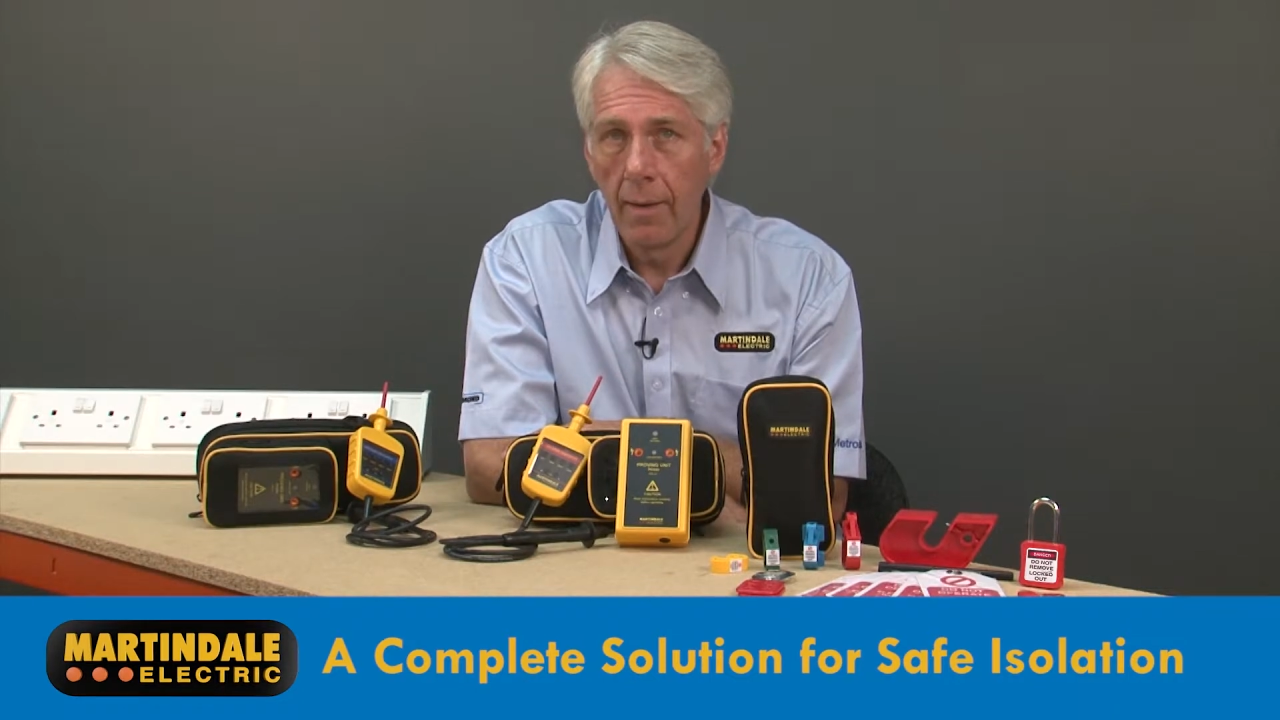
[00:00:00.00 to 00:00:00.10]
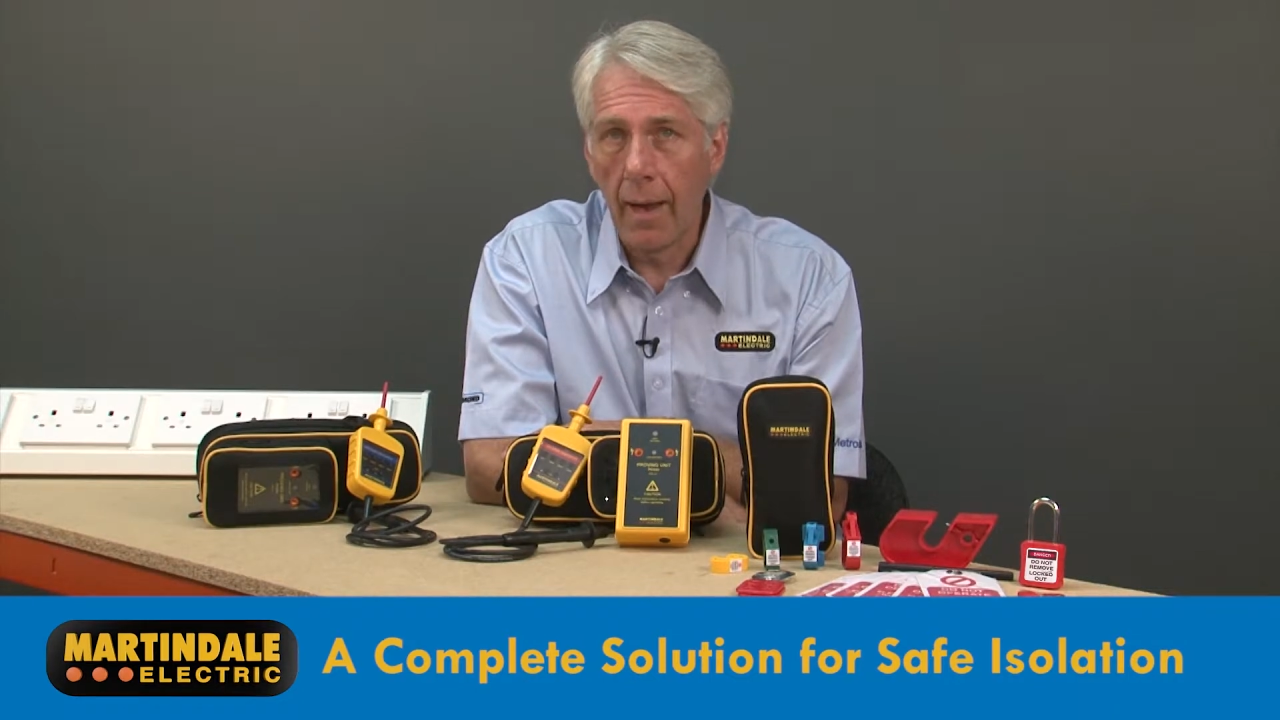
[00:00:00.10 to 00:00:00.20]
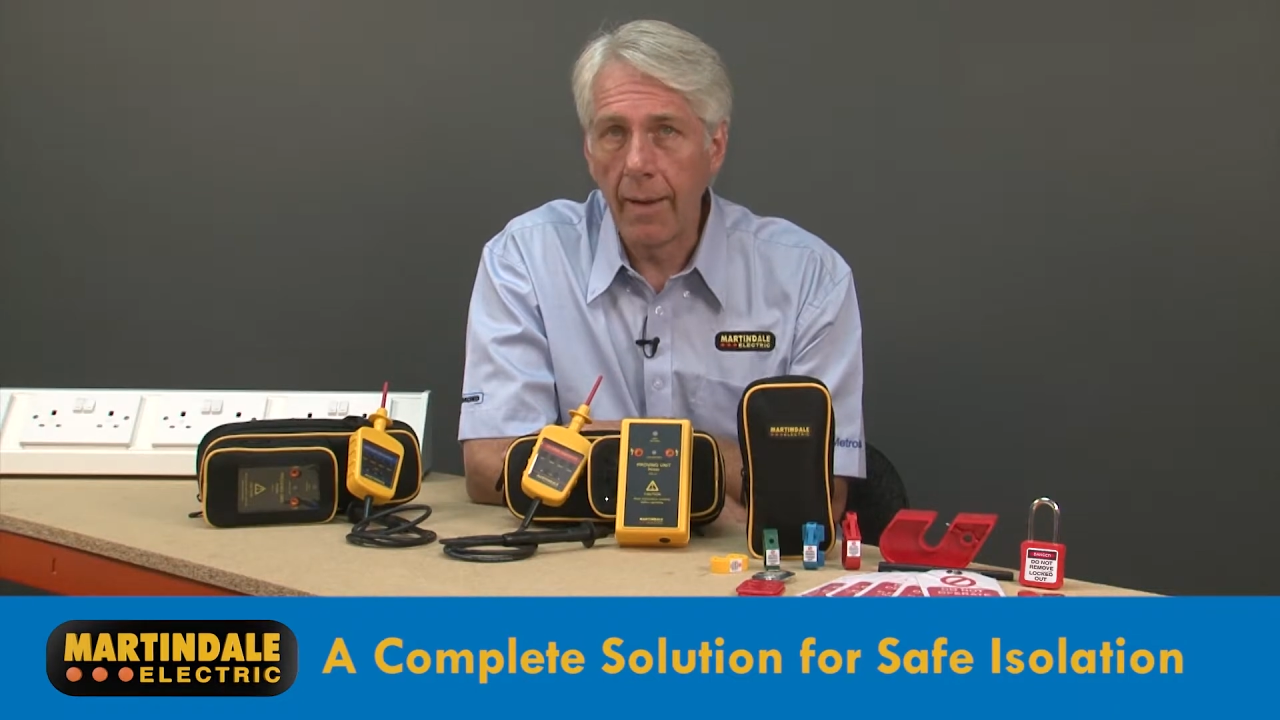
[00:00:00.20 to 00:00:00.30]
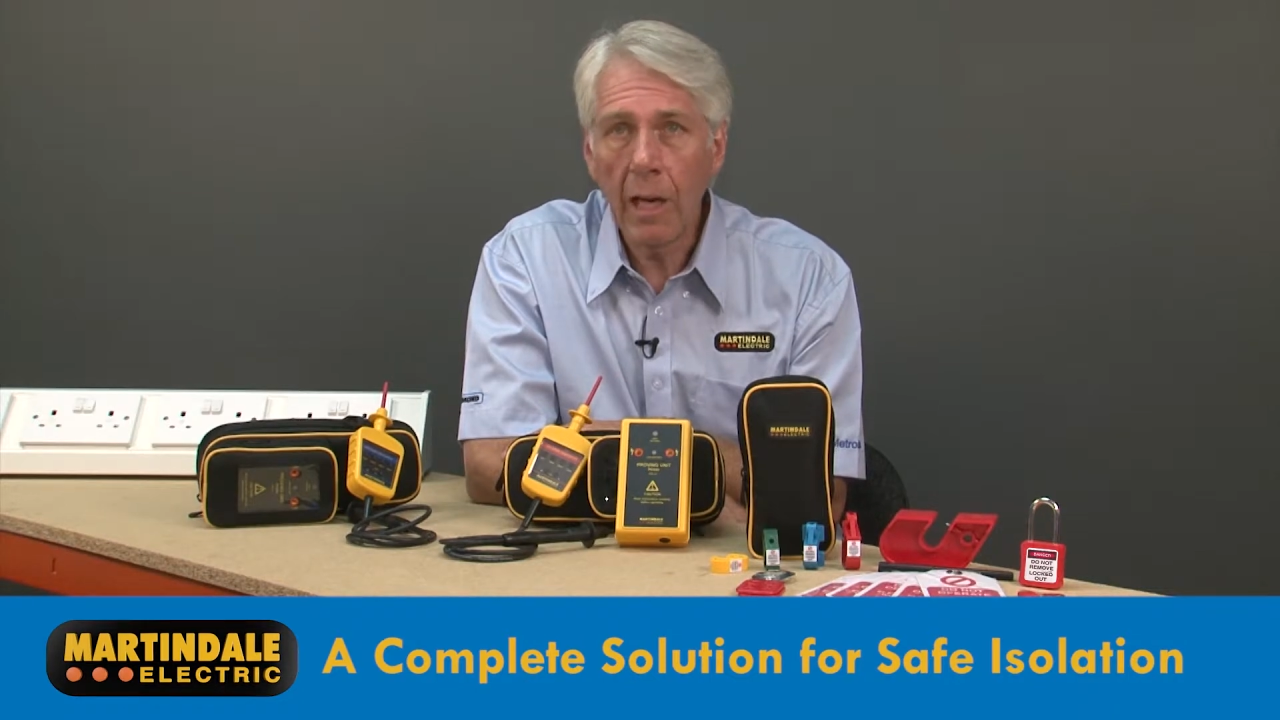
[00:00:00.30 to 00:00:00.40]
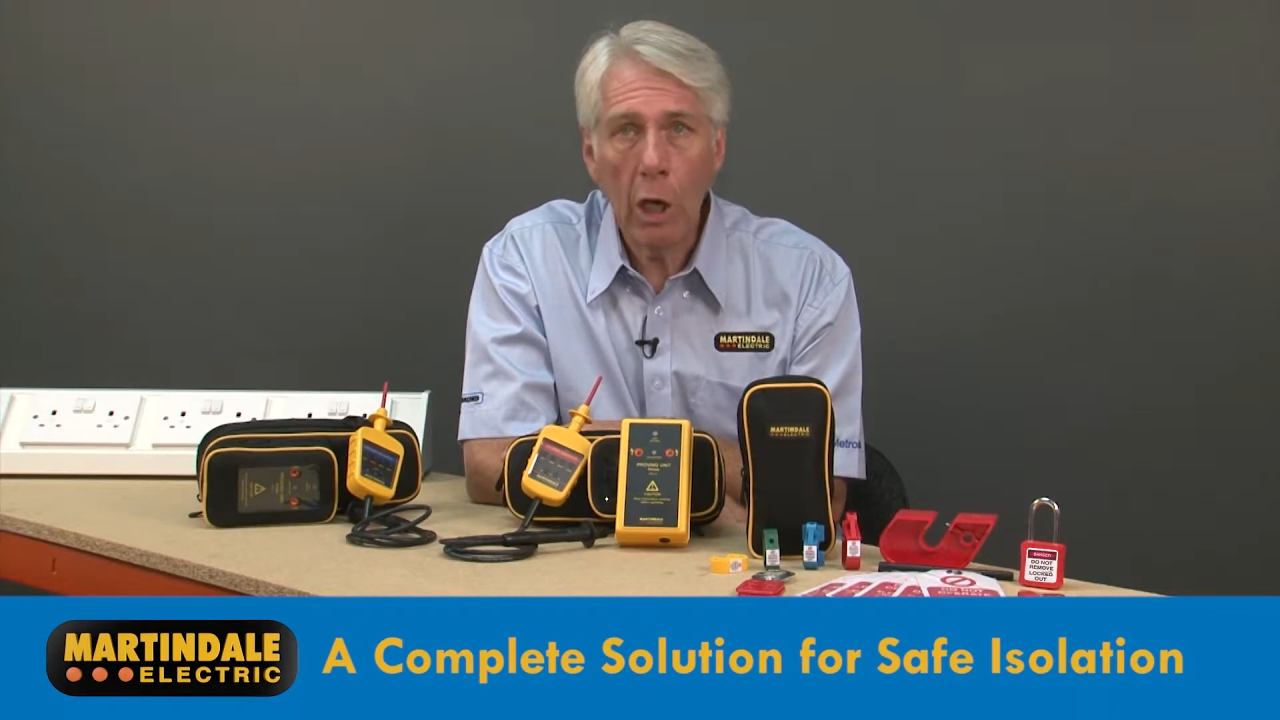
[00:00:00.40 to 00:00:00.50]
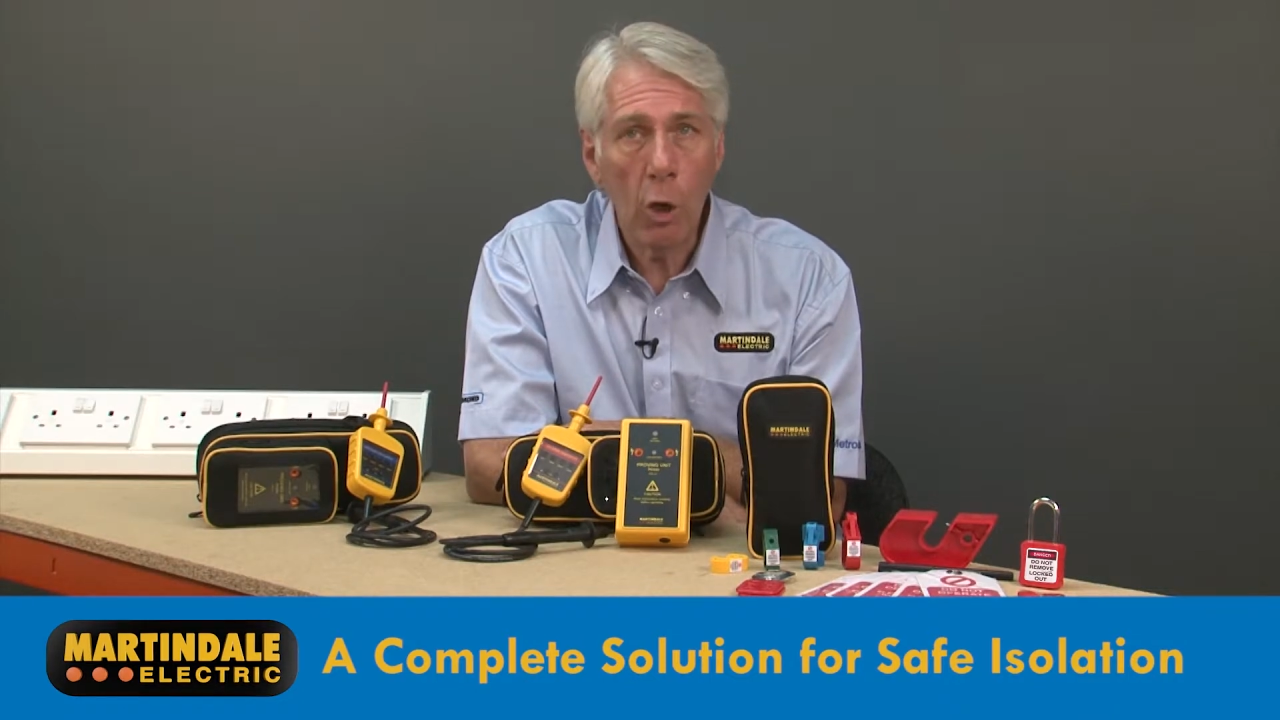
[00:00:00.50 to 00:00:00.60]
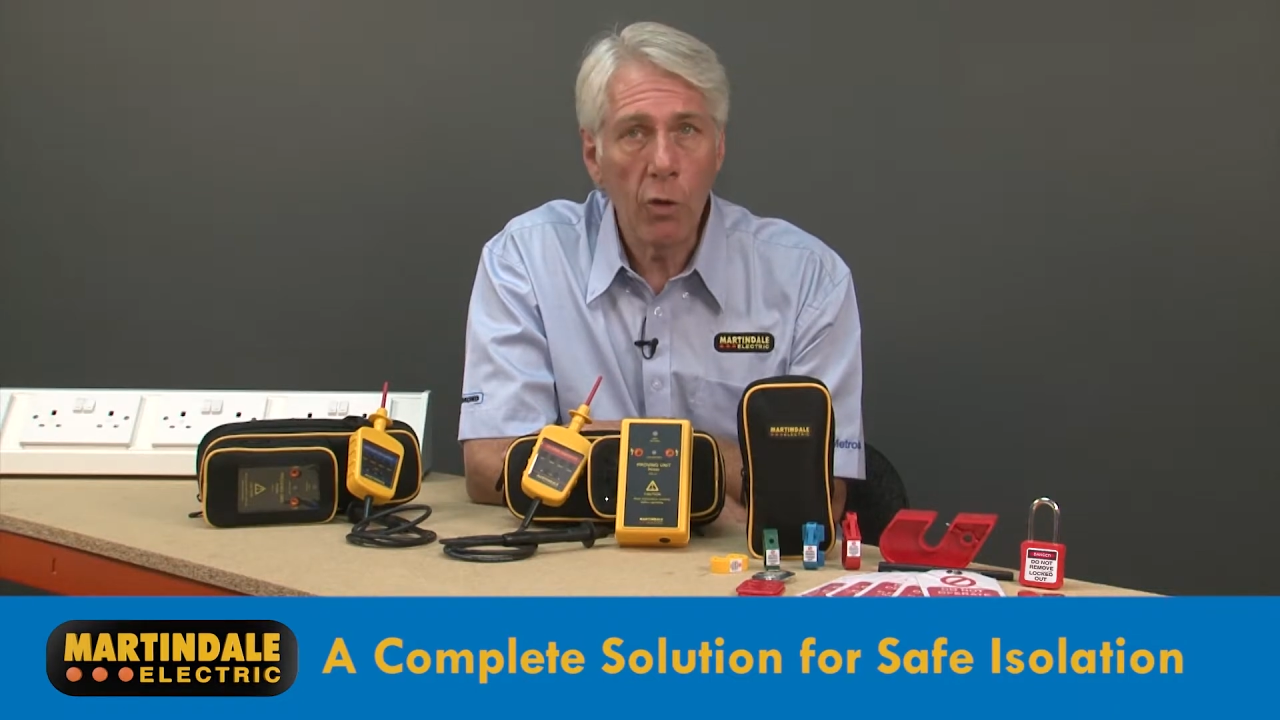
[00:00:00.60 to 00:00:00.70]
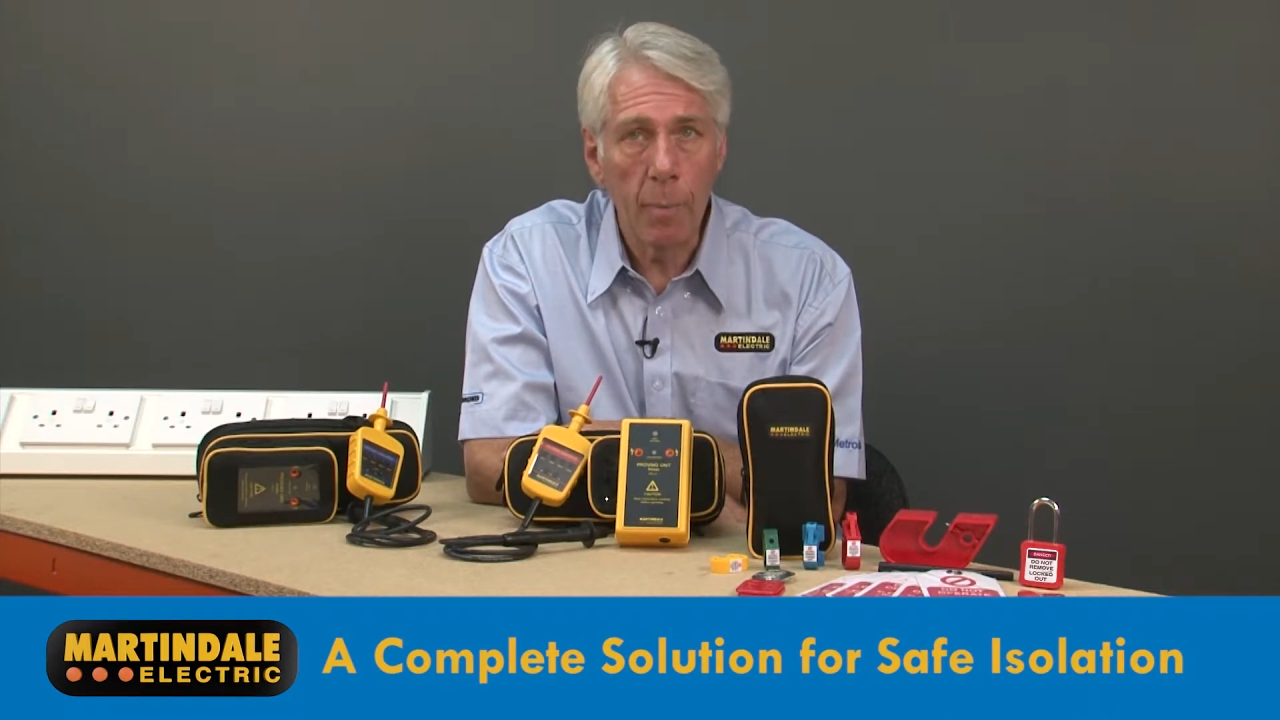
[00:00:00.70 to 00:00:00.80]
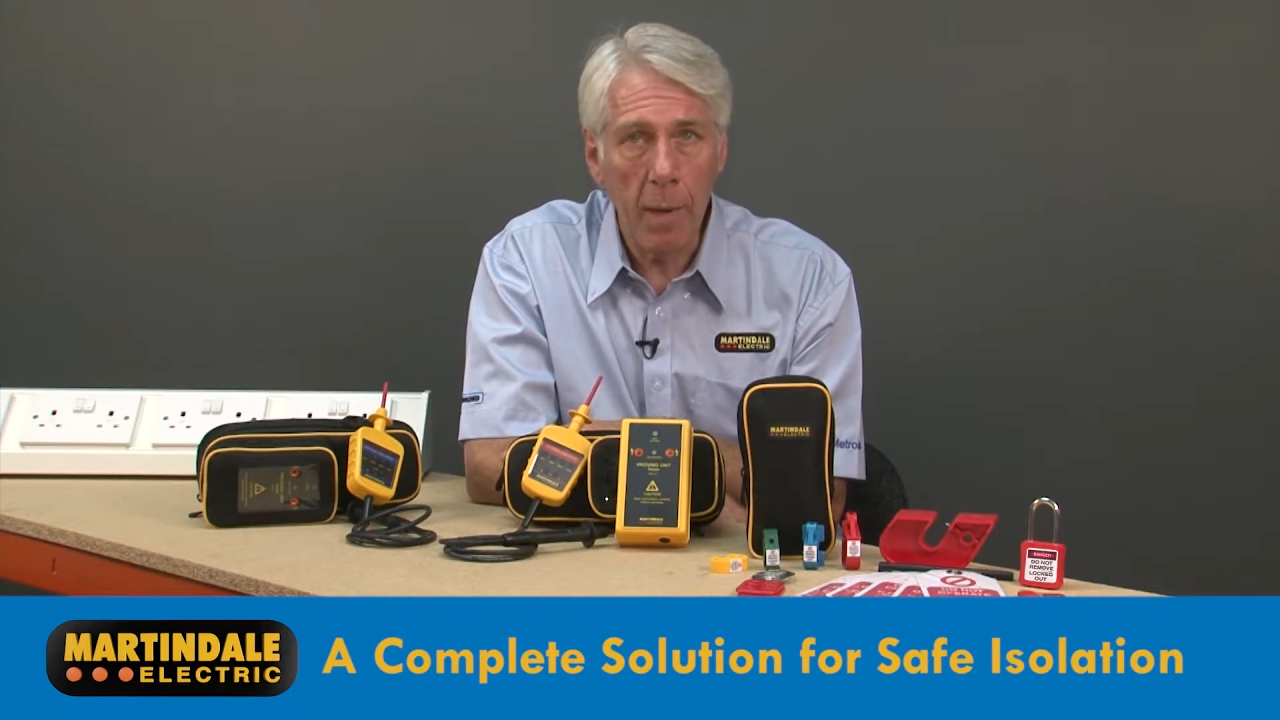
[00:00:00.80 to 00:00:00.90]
and include the